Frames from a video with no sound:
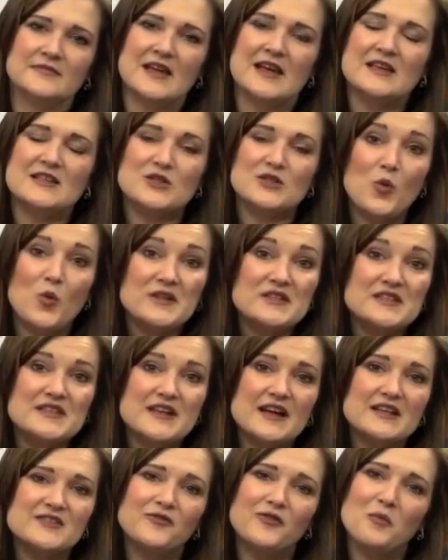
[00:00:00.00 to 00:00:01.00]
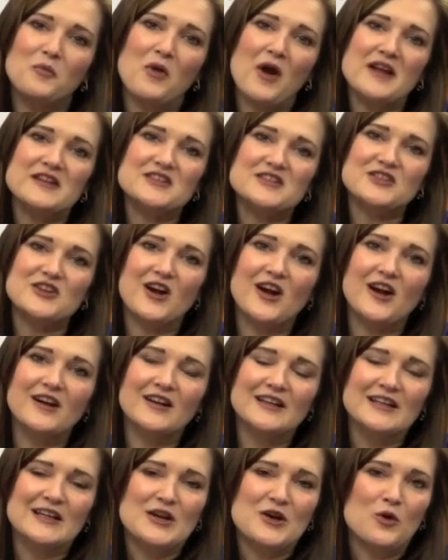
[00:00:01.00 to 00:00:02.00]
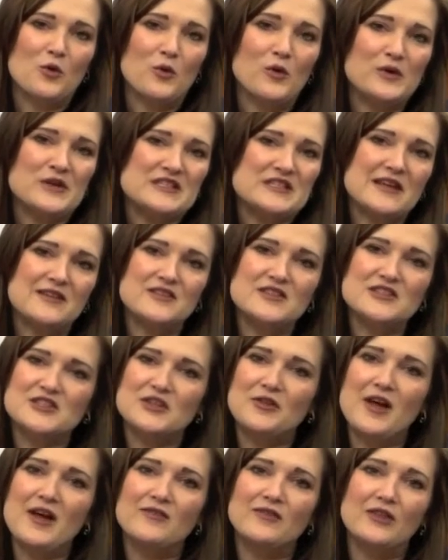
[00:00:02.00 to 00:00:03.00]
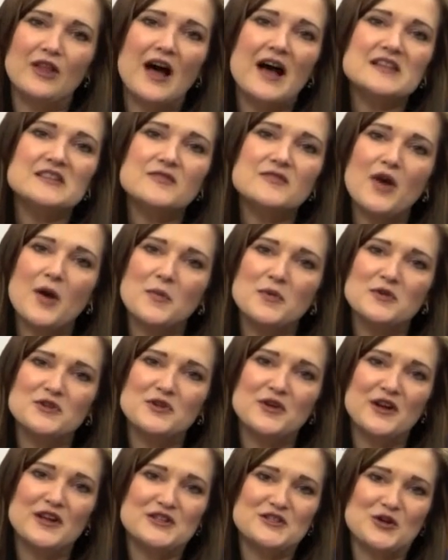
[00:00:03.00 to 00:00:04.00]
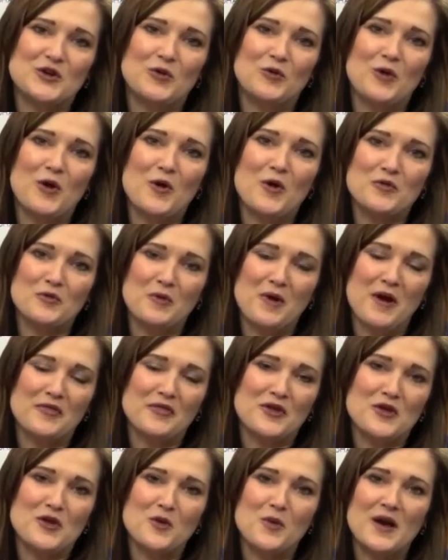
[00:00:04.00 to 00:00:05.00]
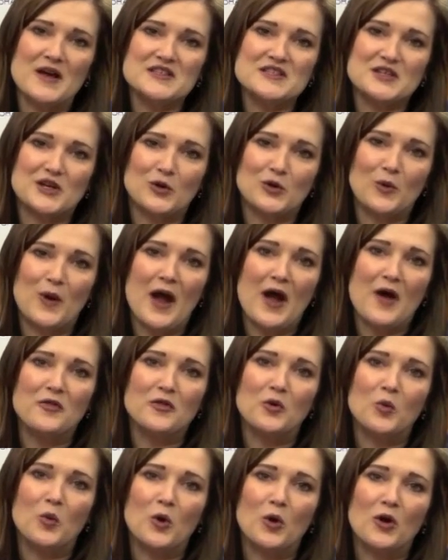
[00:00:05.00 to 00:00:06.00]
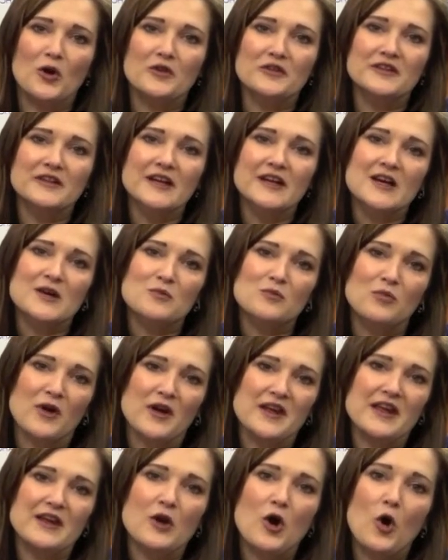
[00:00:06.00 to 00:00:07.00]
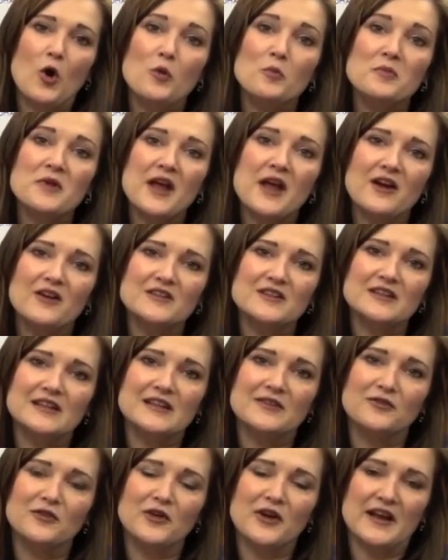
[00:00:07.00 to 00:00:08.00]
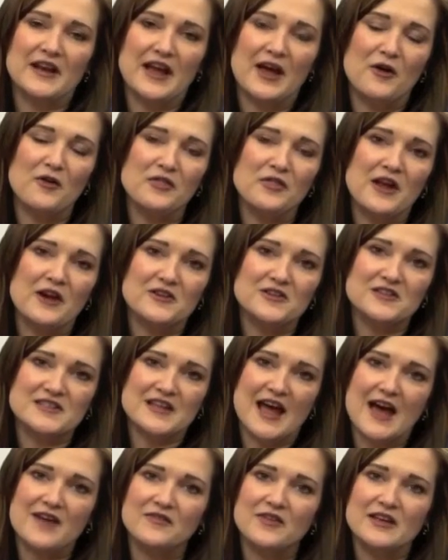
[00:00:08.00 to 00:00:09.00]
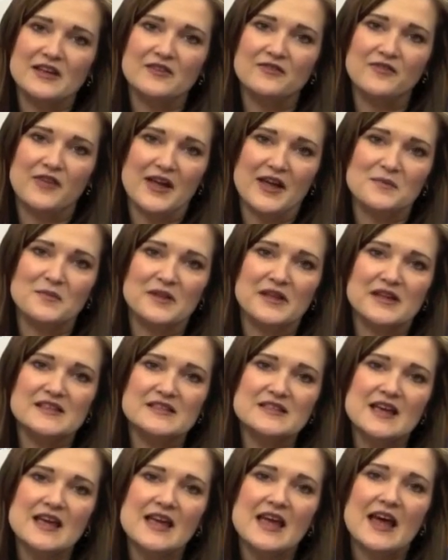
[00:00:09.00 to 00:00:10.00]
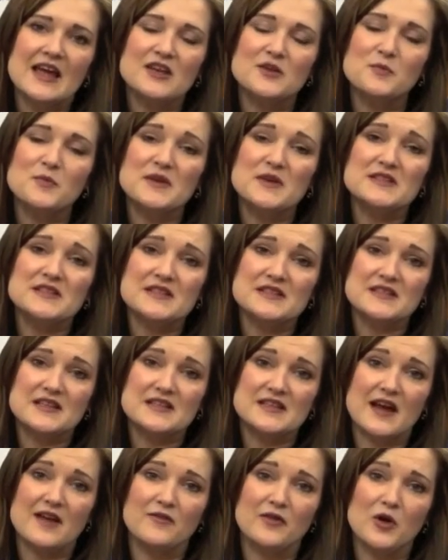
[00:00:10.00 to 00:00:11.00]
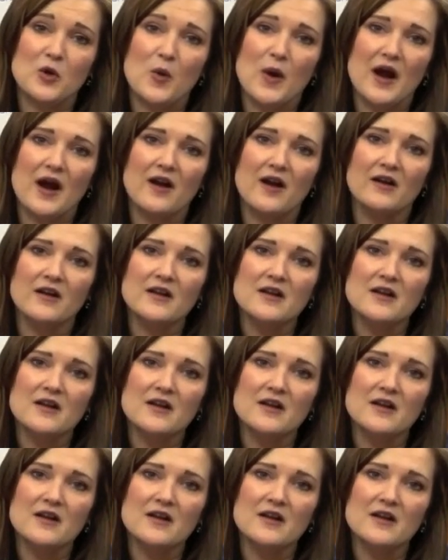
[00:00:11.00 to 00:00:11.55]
So what's next for BrightStar? We still have lots of opportunities to grow throughout the U.S. and around the world, bringing home care delivery and healthcare staffing to families and to businesses everywhere.